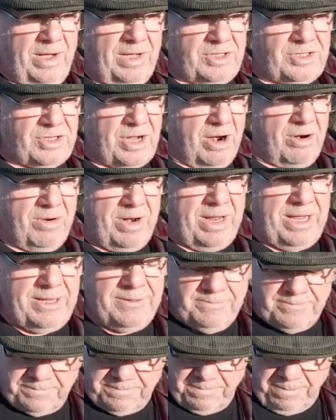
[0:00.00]
Surrey
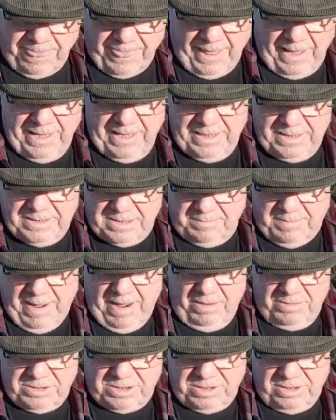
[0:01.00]
is
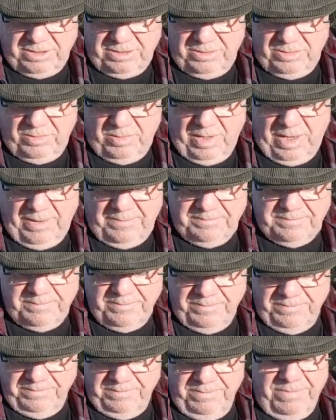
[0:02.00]
about to
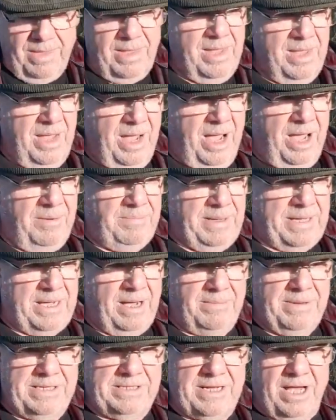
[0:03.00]

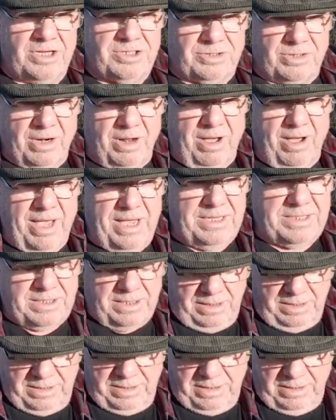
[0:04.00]
become industrialized
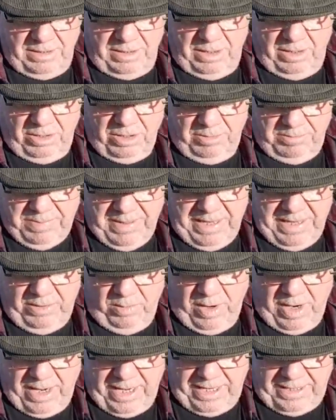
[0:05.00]
on a big
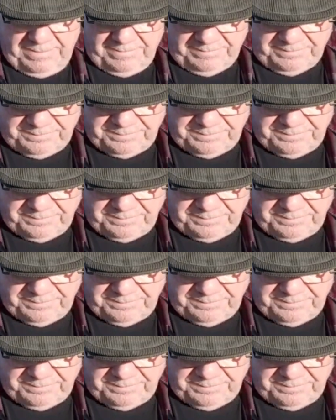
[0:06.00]
way.